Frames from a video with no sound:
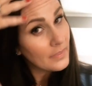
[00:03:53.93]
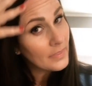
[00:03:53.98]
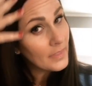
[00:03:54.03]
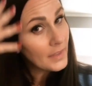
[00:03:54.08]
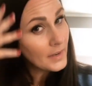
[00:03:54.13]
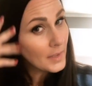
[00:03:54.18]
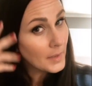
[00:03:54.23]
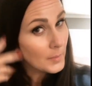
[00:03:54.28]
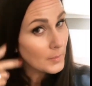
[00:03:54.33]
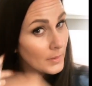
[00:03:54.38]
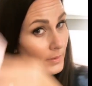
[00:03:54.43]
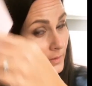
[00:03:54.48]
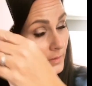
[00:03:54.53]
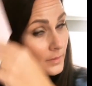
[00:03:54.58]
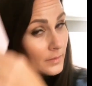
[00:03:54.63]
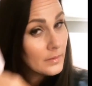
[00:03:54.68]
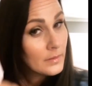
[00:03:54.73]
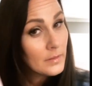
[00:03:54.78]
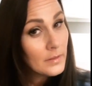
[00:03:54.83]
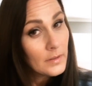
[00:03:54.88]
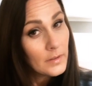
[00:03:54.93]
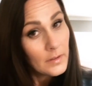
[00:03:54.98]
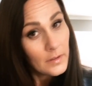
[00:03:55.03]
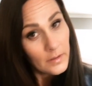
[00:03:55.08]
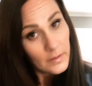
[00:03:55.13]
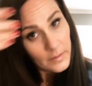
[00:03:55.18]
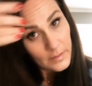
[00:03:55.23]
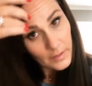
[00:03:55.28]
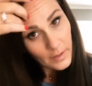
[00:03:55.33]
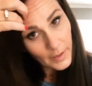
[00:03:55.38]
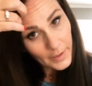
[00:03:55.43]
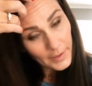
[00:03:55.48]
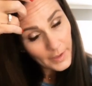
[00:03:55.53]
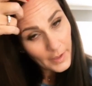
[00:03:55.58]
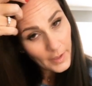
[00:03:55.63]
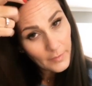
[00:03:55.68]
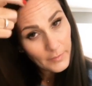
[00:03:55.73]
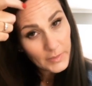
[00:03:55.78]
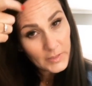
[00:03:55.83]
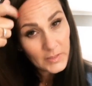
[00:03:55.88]
Then I
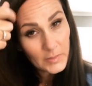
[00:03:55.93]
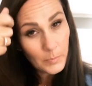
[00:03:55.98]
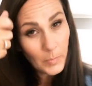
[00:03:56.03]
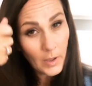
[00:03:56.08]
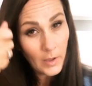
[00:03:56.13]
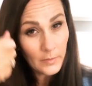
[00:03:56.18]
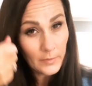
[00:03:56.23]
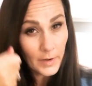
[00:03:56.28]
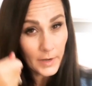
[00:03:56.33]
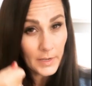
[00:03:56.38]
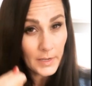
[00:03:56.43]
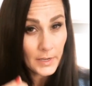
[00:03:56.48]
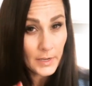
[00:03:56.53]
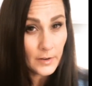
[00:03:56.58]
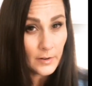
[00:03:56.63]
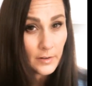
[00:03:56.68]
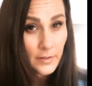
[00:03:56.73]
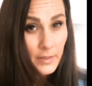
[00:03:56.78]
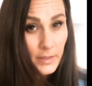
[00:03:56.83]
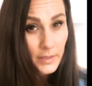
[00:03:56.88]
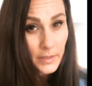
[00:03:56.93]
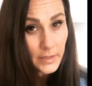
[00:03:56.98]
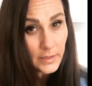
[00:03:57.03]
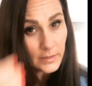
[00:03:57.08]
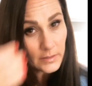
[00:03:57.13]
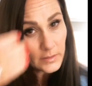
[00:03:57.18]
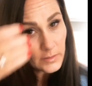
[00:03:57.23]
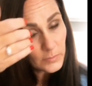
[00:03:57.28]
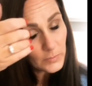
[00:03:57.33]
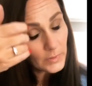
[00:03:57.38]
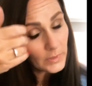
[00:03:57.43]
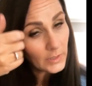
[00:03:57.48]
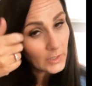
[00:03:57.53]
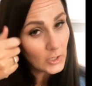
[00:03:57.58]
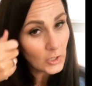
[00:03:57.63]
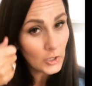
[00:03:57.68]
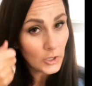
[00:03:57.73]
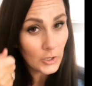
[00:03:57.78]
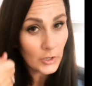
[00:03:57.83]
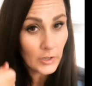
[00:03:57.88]
have a spot right here that gets really
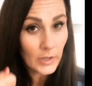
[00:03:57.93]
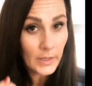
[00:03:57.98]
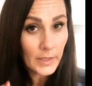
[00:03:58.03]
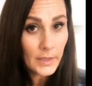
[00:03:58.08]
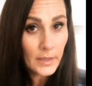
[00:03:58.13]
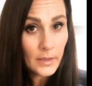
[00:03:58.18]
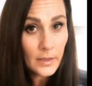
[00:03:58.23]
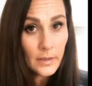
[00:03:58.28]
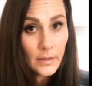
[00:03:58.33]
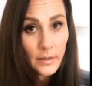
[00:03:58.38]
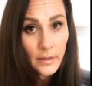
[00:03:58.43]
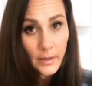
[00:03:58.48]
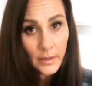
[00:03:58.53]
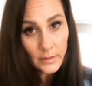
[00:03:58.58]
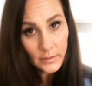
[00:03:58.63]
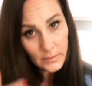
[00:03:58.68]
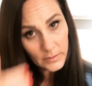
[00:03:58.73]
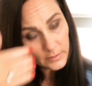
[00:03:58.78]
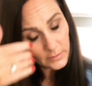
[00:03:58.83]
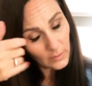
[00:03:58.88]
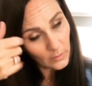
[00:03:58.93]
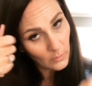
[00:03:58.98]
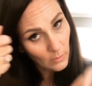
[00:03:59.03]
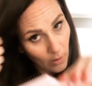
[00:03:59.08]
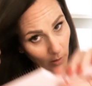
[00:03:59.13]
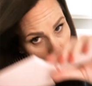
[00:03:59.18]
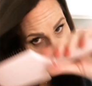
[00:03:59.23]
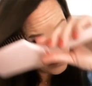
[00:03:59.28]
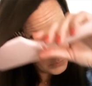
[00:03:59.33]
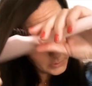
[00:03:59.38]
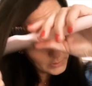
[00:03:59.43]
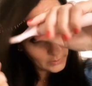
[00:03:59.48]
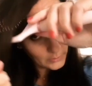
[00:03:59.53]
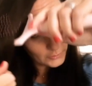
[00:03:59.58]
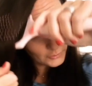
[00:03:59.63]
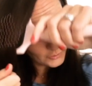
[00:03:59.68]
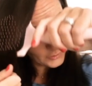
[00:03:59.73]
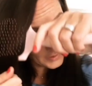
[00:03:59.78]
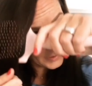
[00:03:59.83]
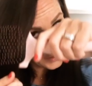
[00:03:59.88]
curly, and so I'll
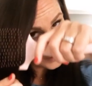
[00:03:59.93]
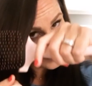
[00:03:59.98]
blow dry